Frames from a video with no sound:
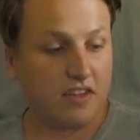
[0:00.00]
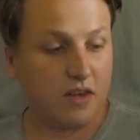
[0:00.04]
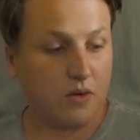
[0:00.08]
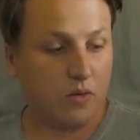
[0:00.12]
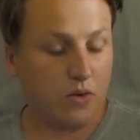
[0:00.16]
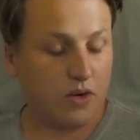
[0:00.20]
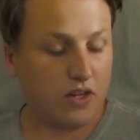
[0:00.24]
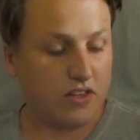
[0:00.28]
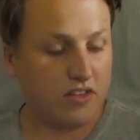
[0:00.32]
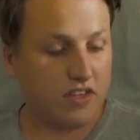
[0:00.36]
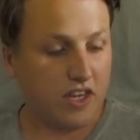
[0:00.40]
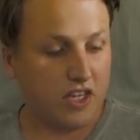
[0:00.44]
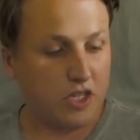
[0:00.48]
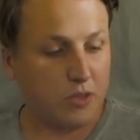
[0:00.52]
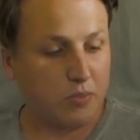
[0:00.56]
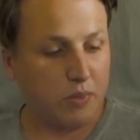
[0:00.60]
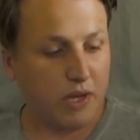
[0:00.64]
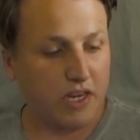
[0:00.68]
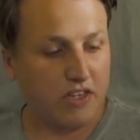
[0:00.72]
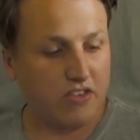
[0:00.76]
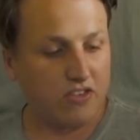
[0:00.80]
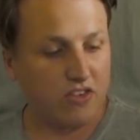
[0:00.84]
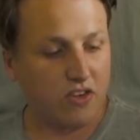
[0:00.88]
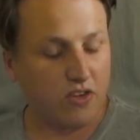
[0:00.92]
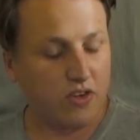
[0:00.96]
thing I want to touch
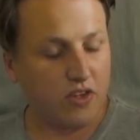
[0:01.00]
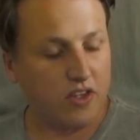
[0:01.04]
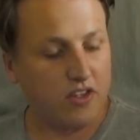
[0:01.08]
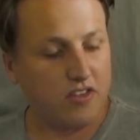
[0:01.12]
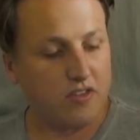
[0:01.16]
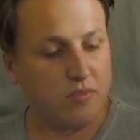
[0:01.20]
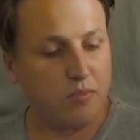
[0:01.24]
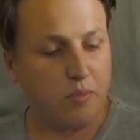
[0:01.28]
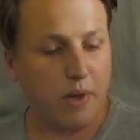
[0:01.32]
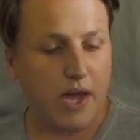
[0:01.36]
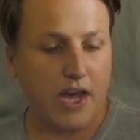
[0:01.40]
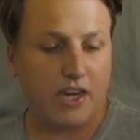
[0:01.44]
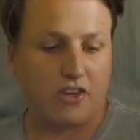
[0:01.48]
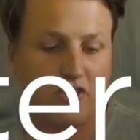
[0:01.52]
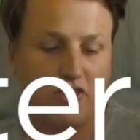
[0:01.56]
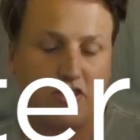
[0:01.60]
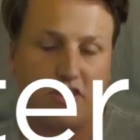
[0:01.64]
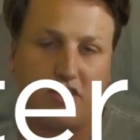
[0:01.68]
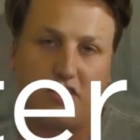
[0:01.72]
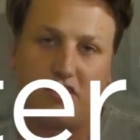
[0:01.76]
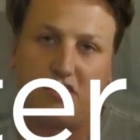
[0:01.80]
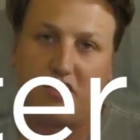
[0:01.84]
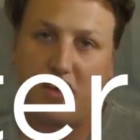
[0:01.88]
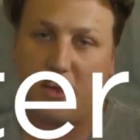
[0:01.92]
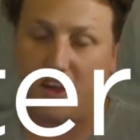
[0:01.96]
base on is
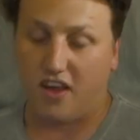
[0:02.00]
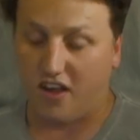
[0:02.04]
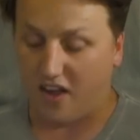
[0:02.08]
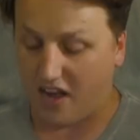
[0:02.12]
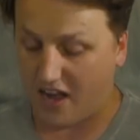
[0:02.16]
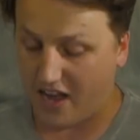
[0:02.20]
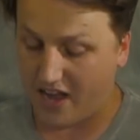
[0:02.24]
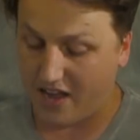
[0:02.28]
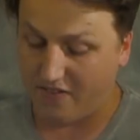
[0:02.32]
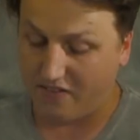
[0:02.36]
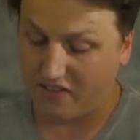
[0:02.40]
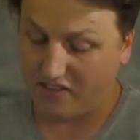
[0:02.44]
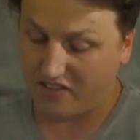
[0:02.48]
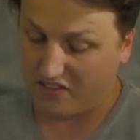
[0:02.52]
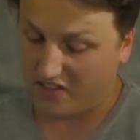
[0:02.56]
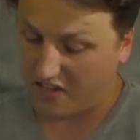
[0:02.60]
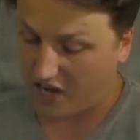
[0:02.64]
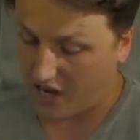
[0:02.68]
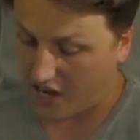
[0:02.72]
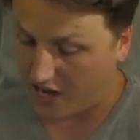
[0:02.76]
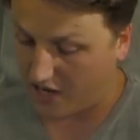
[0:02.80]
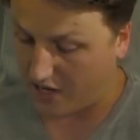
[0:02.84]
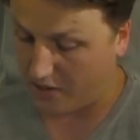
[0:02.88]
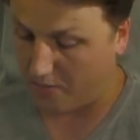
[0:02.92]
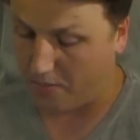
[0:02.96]
batteries. I have a
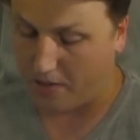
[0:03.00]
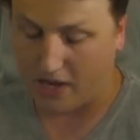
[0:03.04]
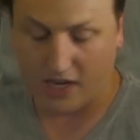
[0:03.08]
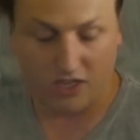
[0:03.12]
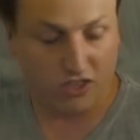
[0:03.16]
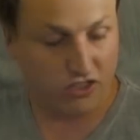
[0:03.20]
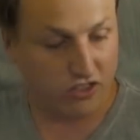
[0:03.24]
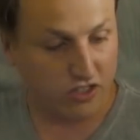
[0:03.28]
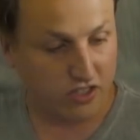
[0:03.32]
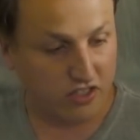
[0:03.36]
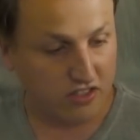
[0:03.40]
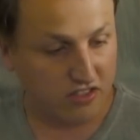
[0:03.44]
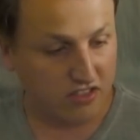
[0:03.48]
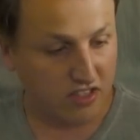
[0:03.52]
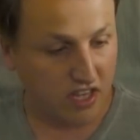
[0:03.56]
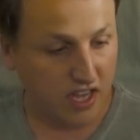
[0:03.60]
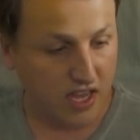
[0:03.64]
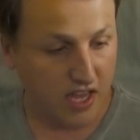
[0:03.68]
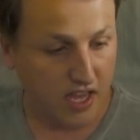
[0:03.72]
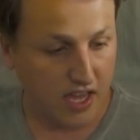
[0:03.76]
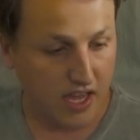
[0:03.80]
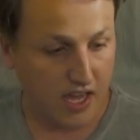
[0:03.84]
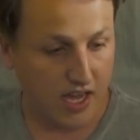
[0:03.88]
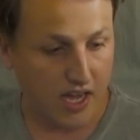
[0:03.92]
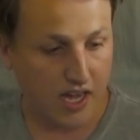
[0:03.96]
ton of batteries,
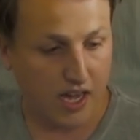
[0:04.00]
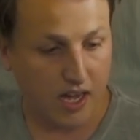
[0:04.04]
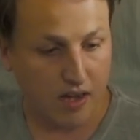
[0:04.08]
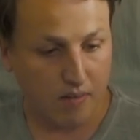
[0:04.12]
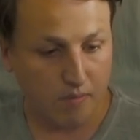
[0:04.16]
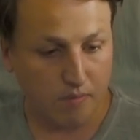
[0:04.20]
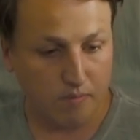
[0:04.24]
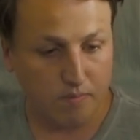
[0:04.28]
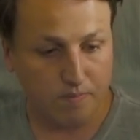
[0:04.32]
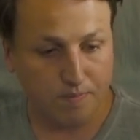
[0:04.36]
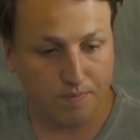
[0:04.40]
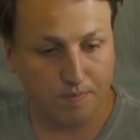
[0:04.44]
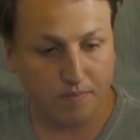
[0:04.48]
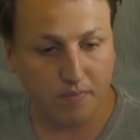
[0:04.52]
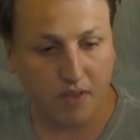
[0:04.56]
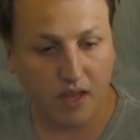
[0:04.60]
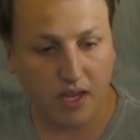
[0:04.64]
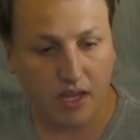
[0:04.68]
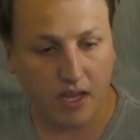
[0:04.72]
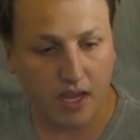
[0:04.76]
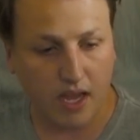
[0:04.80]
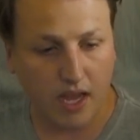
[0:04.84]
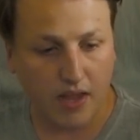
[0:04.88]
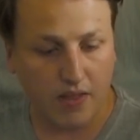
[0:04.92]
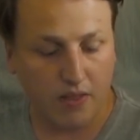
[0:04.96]
and
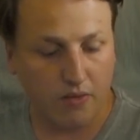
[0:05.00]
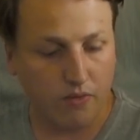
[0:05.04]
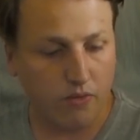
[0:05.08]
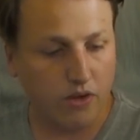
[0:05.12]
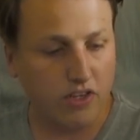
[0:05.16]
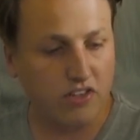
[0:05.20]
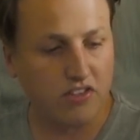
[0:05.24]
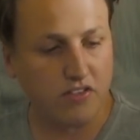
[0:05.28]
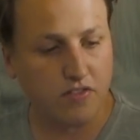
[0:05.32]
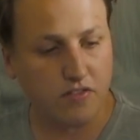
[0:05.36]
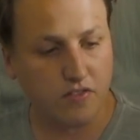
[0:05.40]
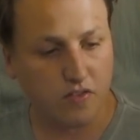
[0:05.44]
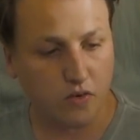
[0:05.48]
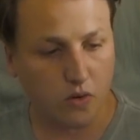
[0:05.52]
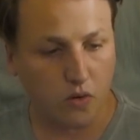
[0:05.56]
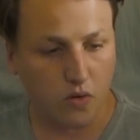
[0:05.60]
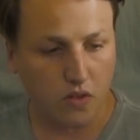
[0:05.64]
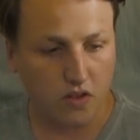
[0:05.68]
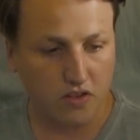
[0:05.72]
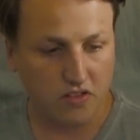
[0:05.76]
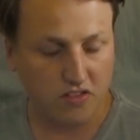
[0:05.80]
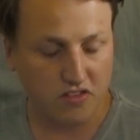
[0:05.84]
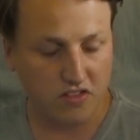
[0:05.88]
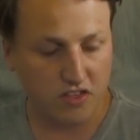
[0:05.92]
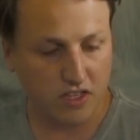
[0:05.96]
the reason for
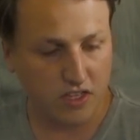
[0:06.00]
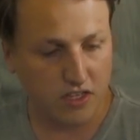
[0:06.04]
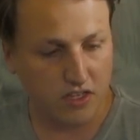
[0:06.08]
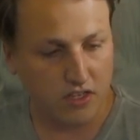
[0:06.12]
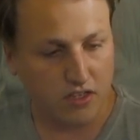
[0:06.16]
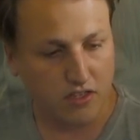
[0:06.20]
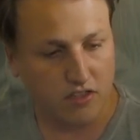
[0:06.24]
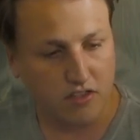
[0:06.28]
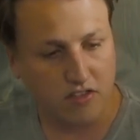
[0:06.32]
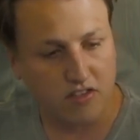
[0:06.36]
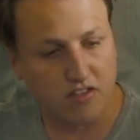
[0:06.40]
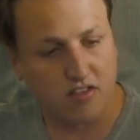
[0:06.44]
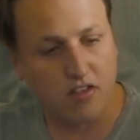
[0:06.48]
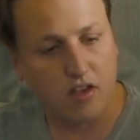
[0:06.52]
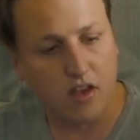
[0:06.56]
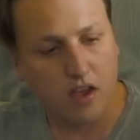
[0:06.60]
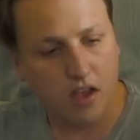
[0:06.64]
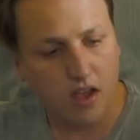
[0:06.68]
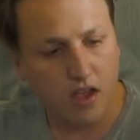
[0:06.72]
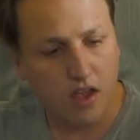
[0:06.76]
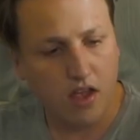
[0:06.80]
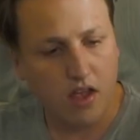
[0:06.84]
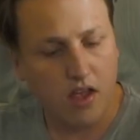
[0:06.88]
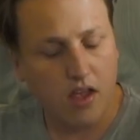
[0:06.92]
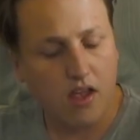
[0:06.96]
this is
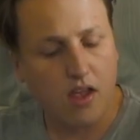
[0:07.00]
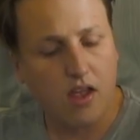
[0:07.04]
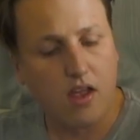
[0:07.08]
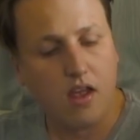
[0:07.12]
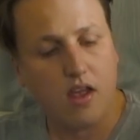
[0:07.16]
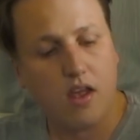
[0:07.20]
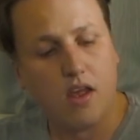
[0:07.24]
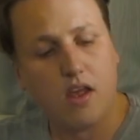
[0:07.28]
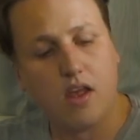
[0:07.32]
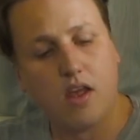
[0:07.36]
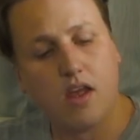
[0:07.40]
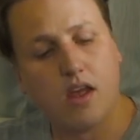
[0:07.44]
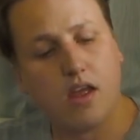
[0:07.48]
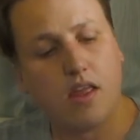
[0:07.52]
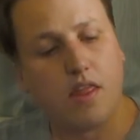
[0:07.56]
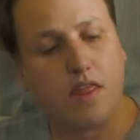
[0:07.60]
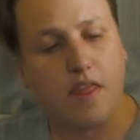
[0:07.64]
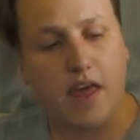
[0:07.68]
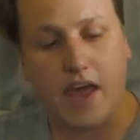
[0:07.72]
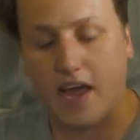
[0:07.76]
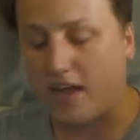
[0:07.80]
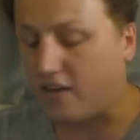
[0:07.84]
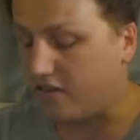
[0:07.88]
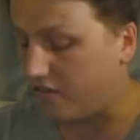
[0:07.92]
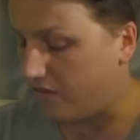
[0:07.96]

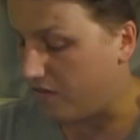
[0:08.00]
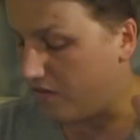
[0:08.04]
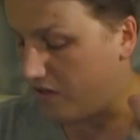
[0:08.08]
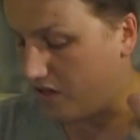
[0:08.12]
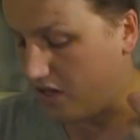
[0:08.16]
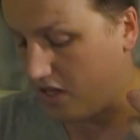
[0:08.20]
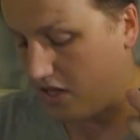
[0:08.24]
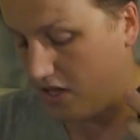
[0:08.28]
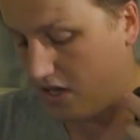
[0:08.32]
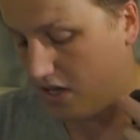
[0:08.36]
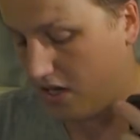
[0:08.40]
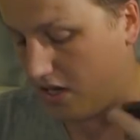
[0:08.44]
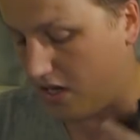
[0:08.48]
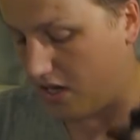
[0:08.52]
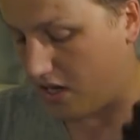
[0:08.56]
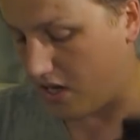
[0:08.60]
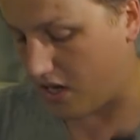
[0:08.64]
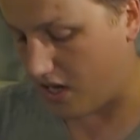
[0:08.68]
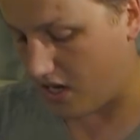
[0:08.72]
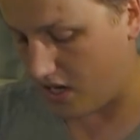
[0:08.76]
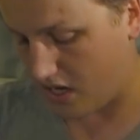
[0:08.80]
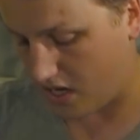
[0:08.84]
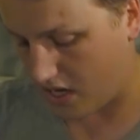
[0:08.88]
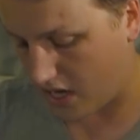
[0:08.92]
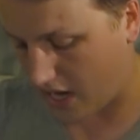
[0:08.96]
that the
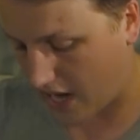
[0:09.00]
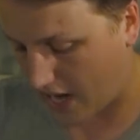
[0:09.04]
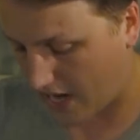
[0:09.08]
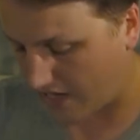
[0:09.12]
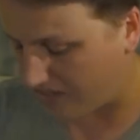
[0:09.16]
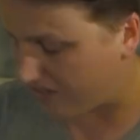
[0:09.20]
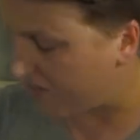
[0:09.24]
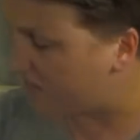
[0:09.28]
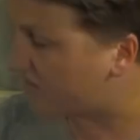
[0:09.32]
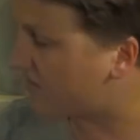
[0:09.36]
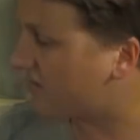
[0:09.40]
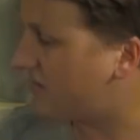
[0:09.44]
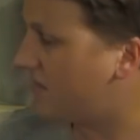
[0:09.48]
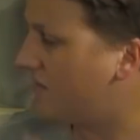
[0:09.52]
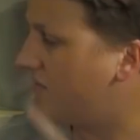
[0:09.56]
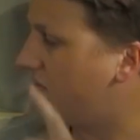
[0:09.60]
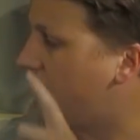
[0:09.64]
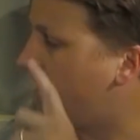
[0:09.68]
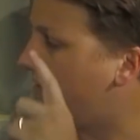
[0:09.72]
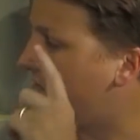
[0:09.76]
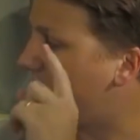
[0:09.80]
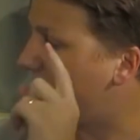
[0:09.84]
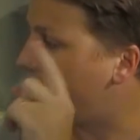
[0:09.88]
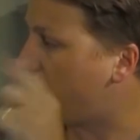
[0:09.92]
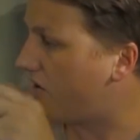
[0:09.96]

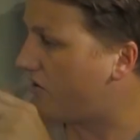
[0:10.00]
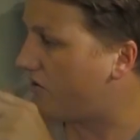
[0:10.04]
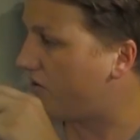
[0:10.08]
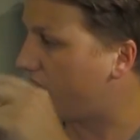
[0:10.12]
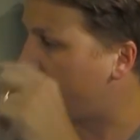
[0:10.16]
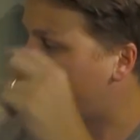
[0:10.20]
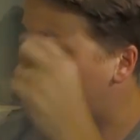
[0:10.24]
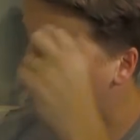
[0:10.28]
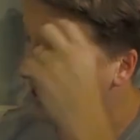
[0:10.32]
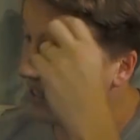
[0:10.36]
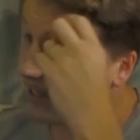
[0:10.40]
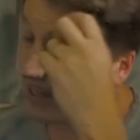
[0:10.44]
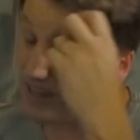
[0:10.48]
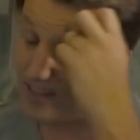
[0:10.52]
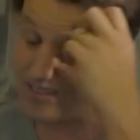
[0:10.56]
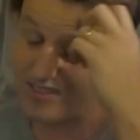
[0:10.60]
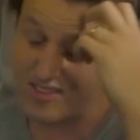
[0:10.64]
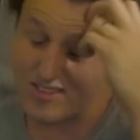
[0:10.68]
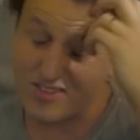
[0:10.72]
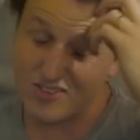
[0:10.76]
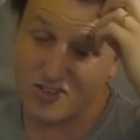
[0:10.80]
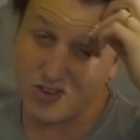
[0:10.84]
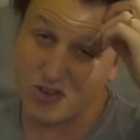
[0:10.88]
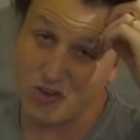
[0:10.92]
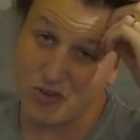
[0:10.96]
A6500
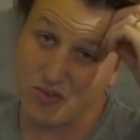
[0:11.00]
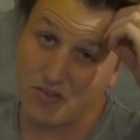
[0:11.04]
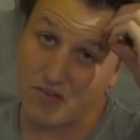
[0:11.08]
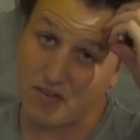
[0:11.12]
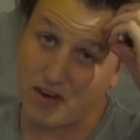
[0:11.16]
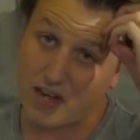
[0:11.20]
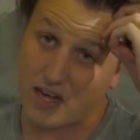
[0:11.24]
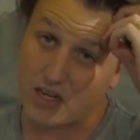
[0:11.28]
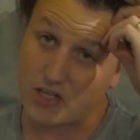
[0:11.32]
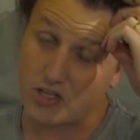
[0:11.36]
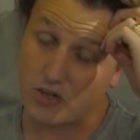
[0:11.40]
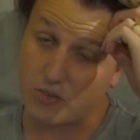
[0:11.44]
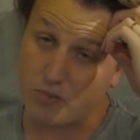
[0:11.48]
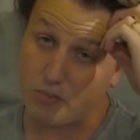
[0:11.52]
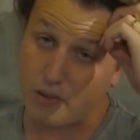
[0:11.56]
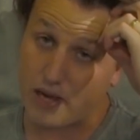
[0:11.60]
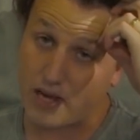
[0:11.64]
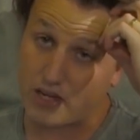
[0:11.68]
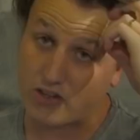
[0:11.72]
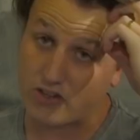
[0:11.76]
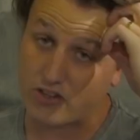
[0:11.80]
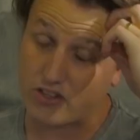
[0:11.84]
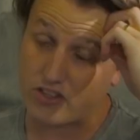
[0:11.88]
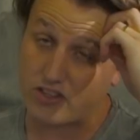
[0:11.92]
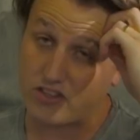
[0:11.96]
isn't too flash on
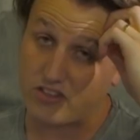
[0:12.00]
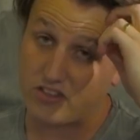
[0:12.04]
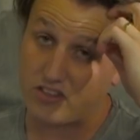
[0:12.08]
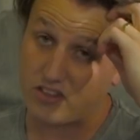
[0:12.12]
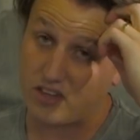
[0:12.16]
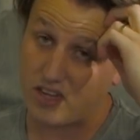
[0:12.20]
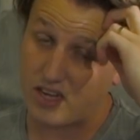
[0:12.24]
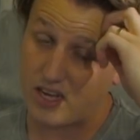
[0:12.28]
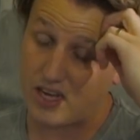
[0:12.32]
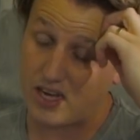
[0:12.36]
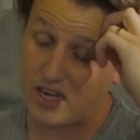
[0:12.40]
batteries.